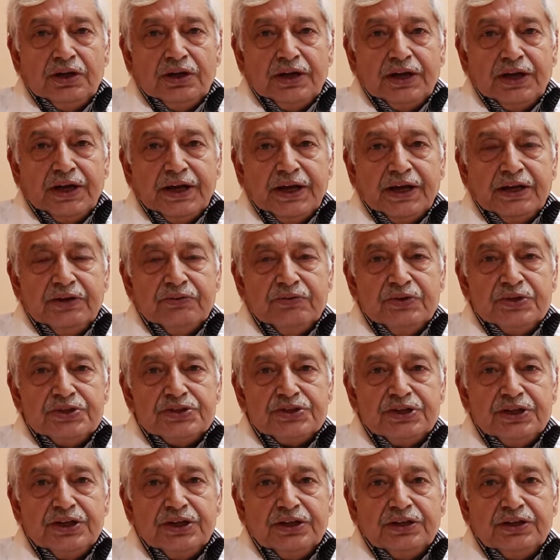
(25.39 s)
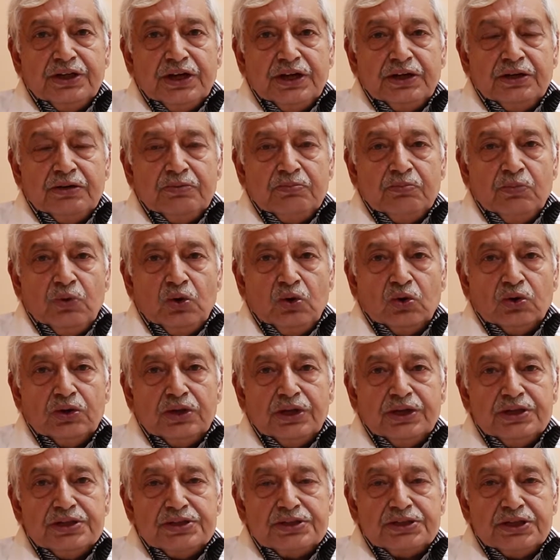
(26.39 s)
and we see that more
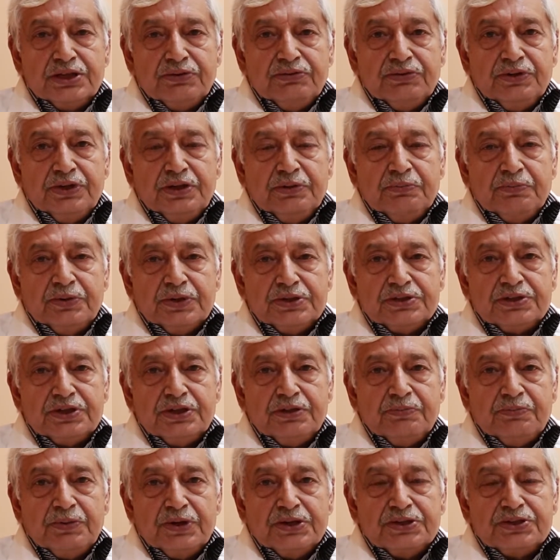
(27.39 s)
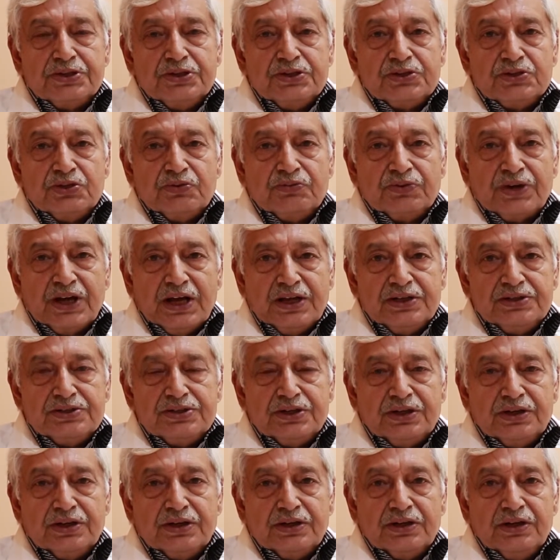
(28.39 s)
than 70% patients of
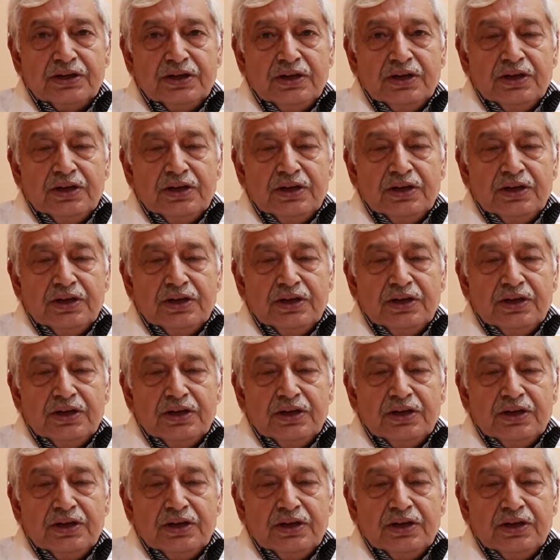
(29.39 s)
cancer